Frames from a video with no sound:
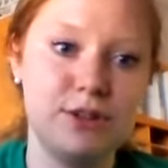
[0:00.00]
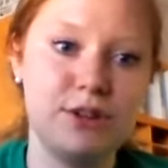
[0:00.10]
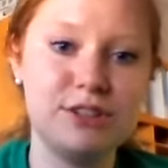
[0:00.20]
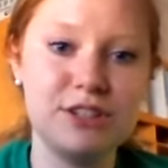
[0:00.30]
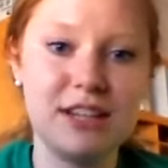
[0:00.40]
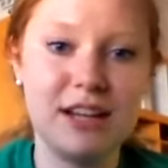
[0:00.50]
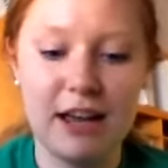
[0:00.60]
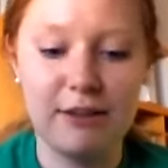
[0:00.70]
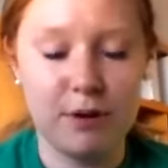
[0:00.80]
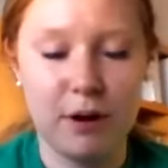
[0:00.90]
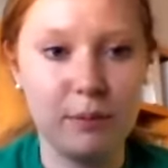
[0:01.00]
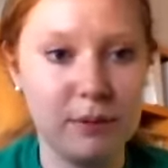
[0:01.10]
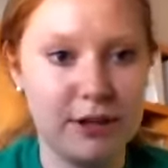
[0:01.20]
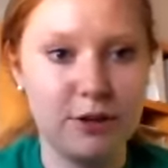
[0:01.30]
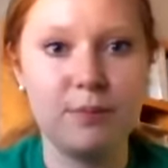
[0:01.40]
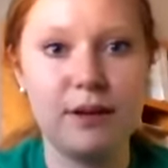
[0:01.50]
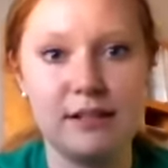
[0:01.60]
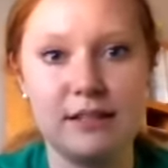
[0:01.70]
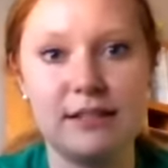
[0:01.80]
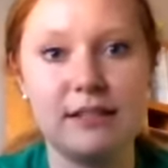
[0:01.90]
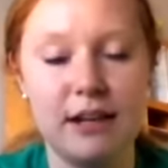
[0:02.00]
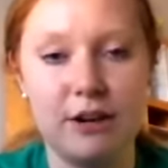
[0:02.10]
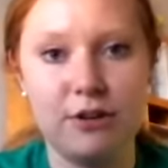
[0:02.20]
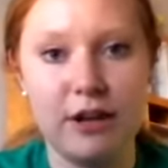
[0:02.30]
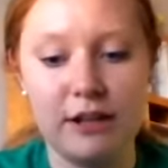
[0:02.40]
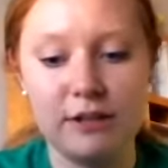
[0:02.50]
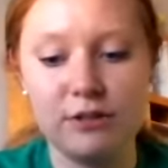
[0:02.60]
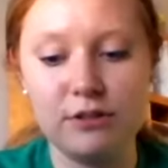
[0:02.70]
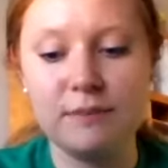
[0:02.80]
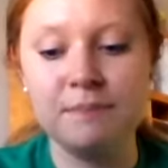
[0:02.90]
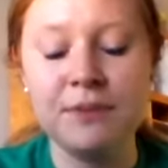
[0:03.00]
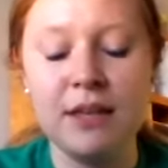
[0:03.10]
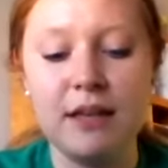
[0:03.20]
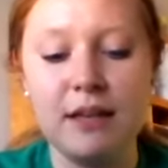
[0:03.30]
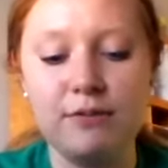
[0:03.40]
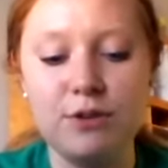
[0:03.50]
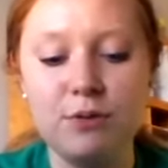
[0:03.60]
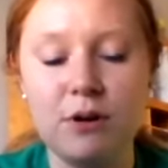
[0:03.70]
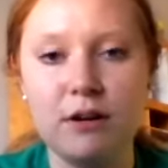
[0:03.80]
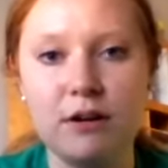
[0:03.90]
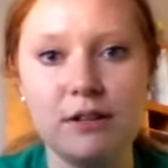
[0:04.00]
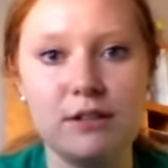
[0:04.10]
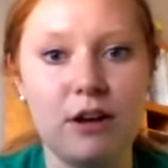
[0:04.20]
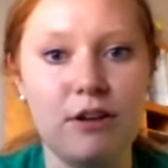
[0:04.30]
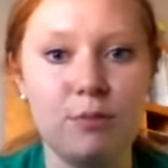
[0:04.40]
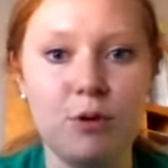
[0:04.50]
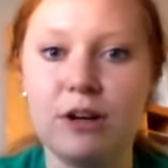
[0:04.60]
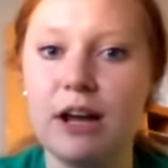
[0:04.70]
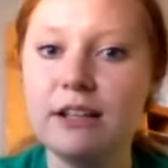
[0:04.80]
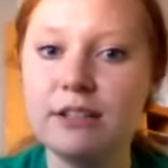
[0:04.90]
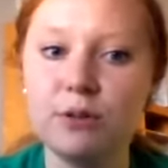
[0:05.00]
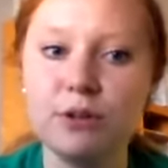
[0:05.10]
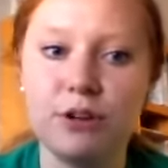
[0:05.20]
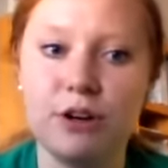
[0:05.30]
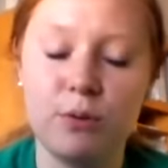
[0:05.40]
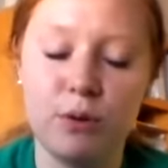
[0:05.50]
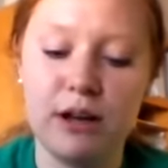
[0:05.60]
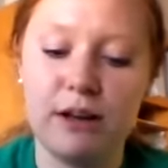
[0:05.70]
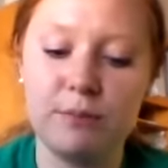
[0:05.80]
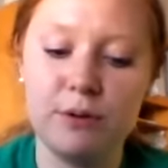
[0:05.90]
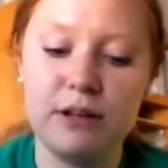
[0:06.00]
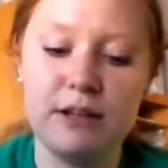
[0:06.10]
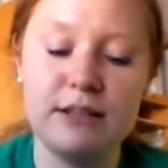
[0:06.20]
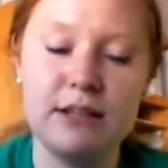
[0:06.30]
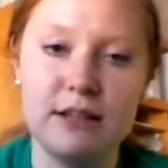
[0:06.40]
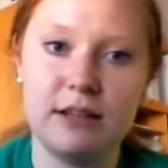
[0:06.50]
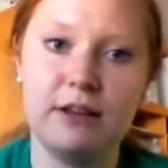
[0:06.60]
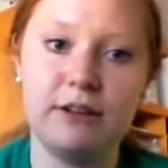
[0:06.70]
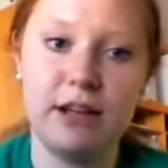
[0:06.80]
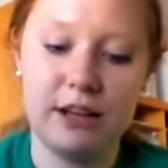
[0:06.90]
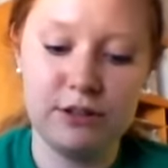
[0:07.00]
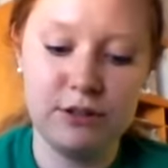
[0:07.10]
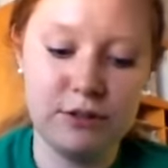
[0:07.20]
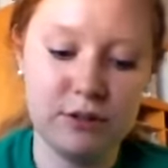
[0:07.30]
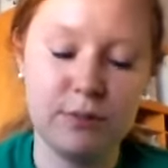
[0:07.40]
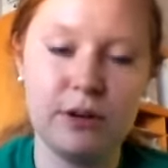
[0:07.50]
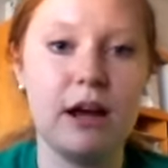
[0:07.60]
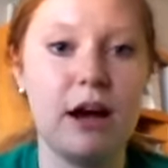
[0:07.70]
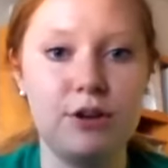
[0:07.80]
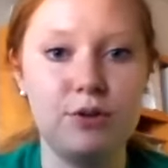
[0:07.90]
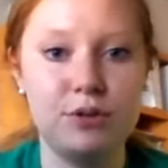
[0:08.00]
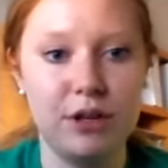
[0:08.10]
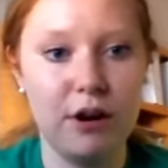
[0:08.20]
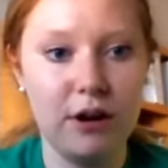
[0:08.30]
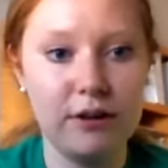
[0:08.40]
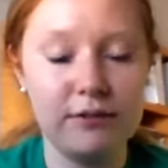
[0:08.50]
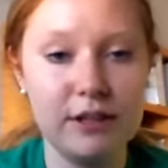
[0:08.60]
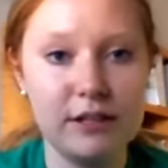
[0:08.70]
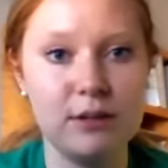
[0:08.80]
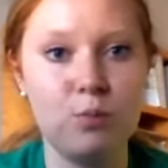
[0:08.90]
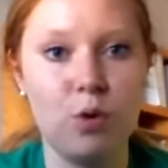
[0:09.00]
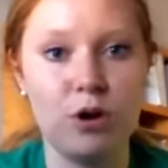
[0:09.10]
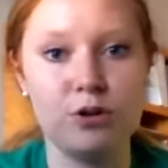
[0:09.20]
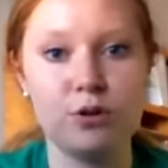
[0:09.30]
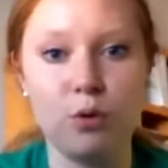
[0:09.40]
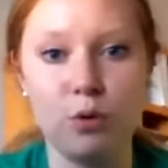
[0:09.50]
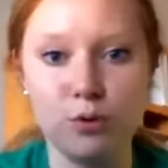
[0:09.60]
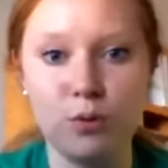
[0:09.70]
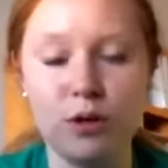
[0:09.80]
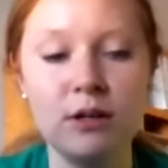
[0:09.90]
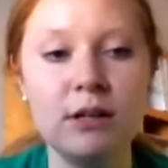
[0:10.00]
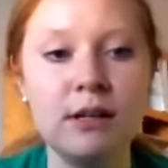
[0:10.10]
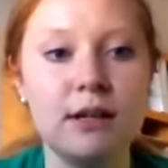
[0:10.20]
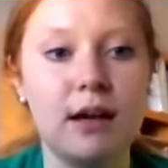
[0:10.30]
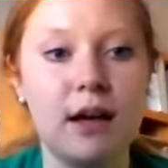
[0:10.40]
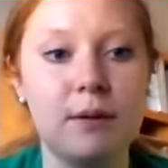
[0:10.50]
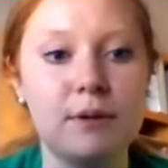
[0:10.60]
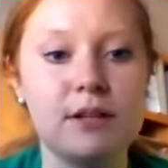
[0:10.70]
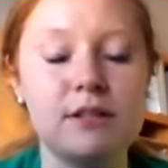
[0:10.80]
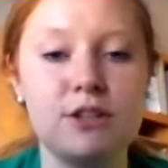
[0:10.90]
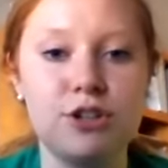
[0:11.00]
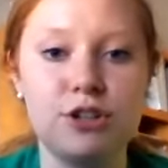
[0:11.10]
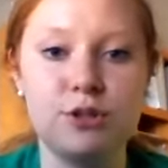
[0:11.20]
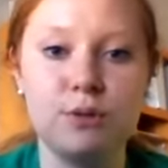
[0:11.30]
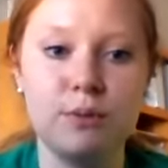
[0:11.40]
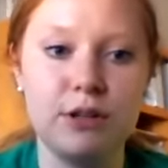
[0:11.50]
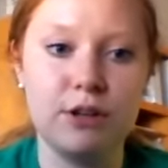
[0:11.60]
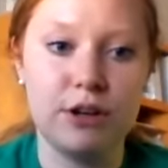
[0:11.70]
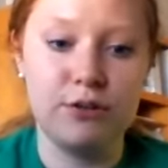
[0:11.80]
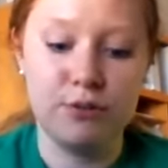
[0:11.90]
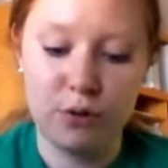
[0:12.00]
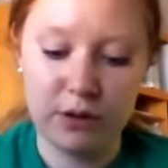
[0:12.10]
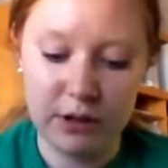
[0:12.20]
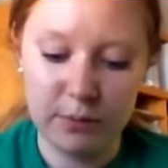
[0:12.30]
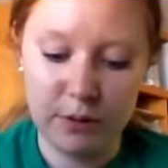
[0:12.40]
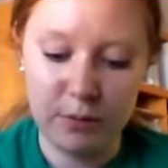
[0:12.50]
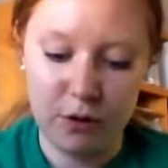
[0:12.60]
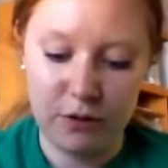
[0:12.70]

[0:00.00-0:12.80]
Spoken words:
you're just going to have probably your basic standard answers. If you are a sophomore in high school, you're going to want to have pretty detailed answers about how you did all of this and what your goals were, because the judges will be looking for a little bit